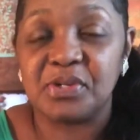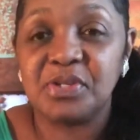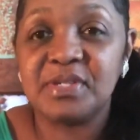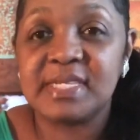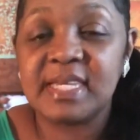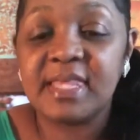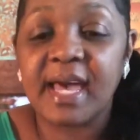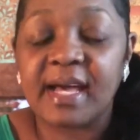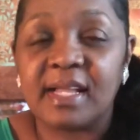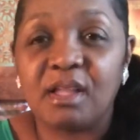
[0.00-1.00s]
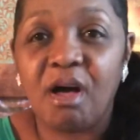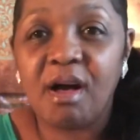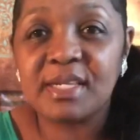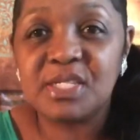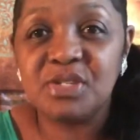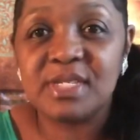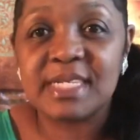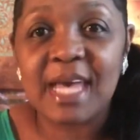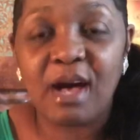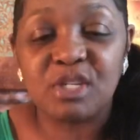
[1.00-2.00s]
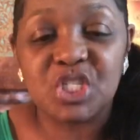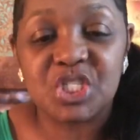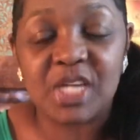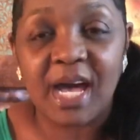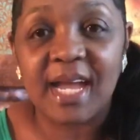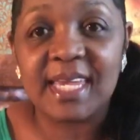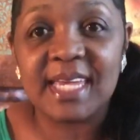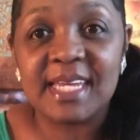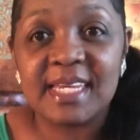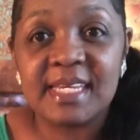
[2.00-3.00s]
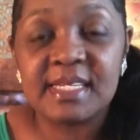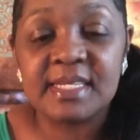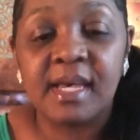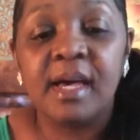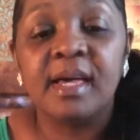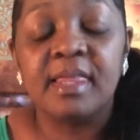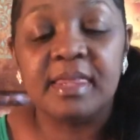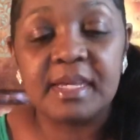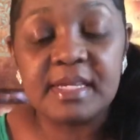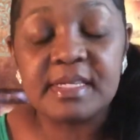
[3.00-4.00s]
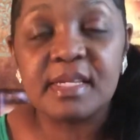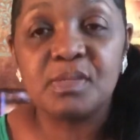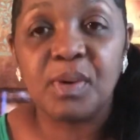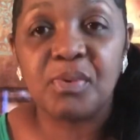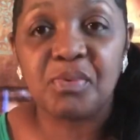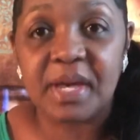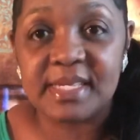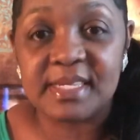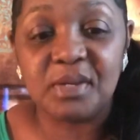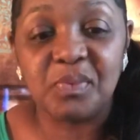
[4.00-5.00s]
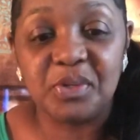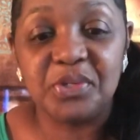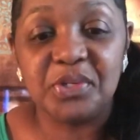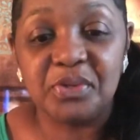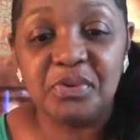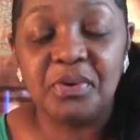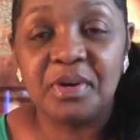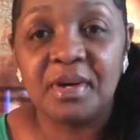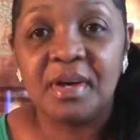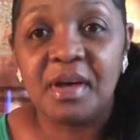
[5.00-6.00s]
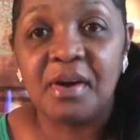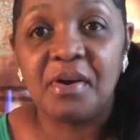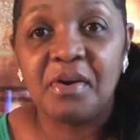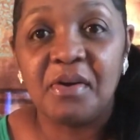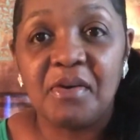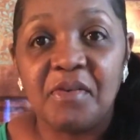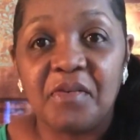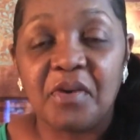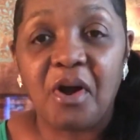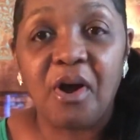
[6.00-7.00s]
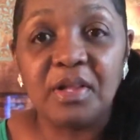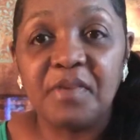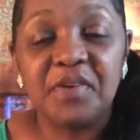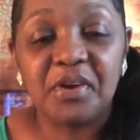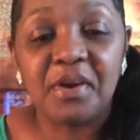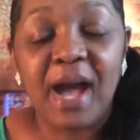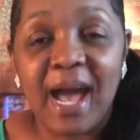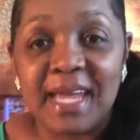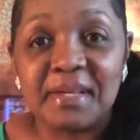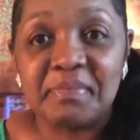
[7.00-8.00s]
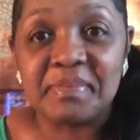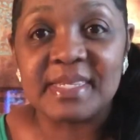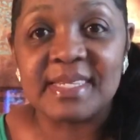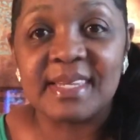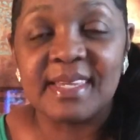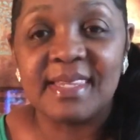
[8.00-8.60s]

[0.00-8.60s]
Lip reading: Do you see that gloss? Do you see how shiny it is? This is what resin will do for all of your items.